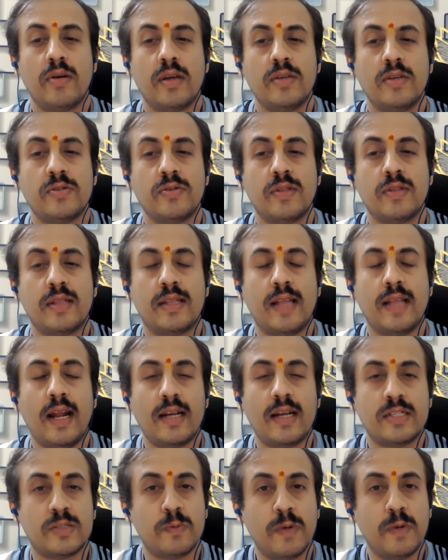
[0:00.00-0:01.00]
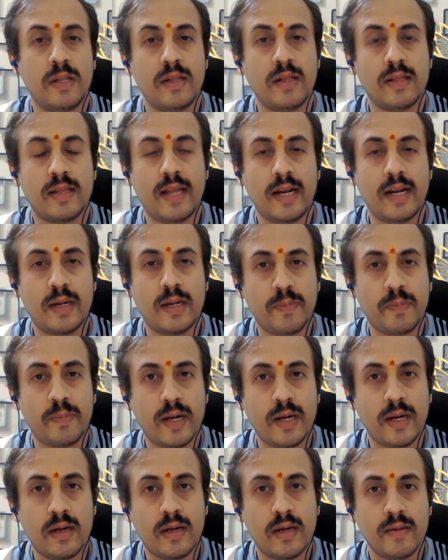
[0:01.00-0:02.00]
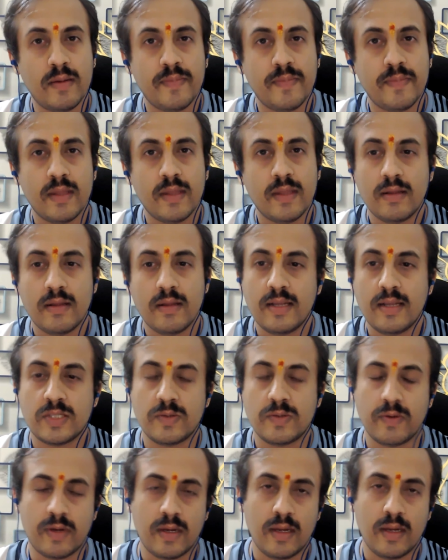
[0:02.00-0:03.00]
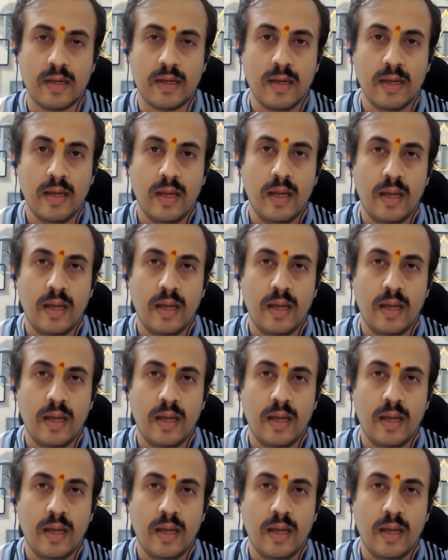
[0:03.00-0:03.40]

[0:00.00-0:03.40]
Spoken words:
Okay, so that's when that part, that's okay.